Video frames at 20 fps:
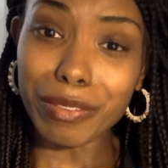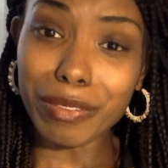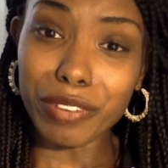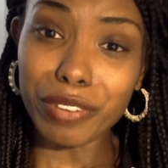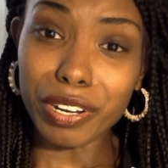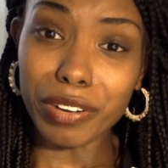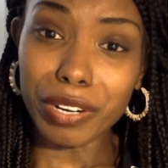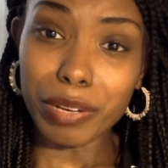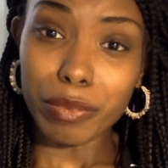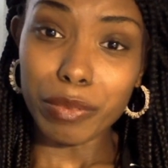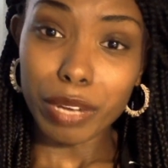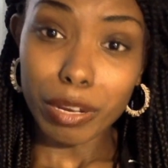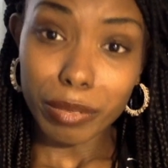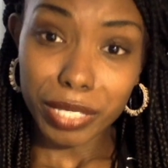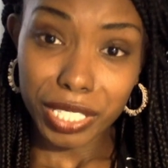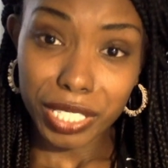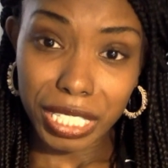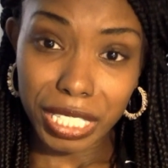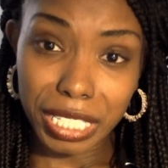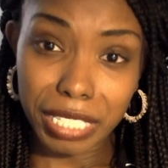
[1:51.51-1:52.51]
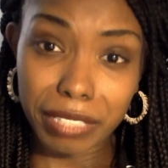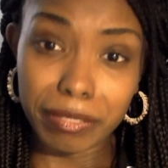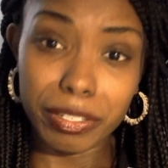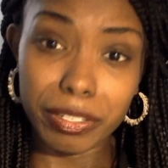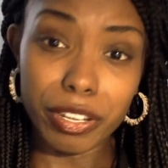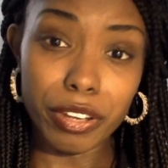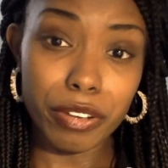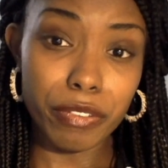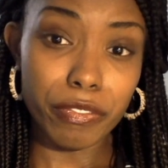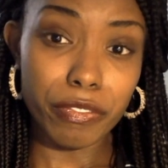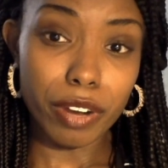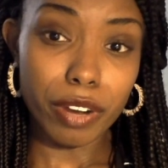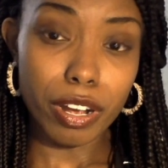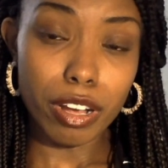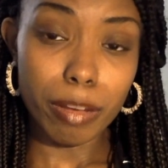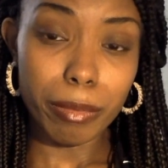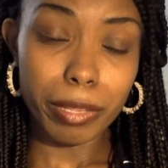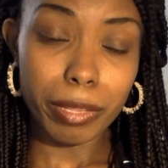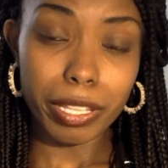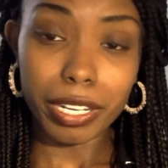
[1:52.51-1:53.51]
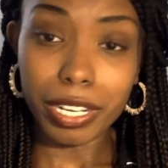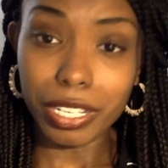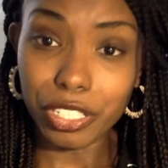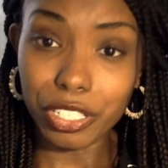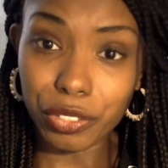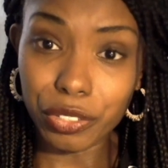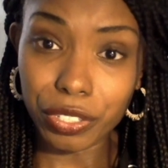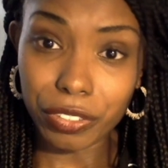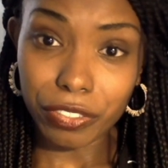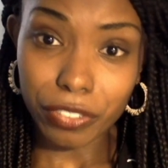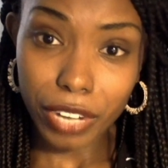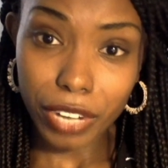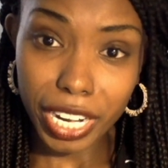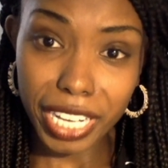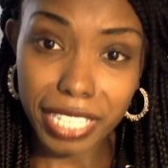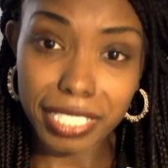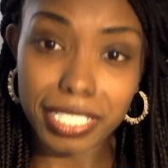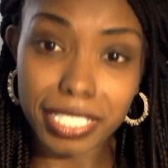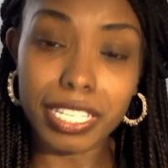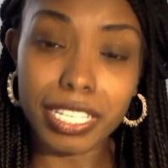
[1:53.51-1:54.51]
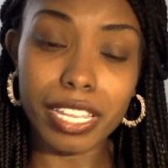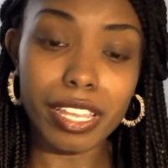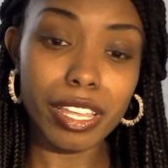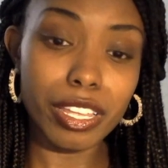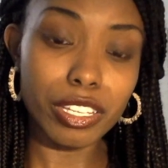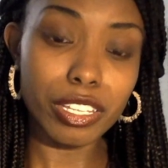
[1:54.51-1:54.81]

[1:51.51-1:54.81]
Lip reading: very well received from the country of France.